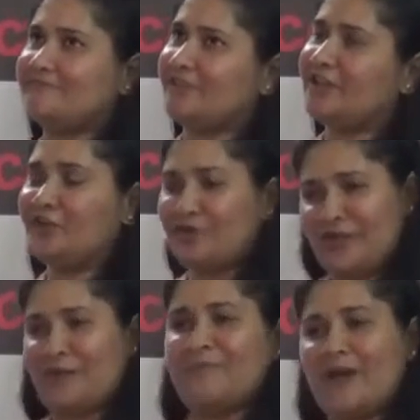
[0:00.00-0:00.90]
the hero
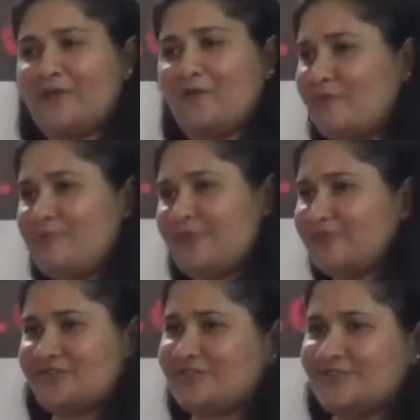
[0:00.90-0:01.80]
came back home,
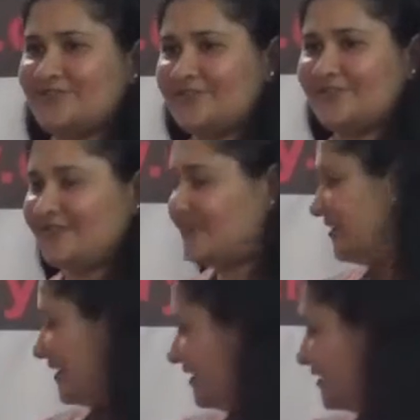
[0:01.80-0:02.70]
but then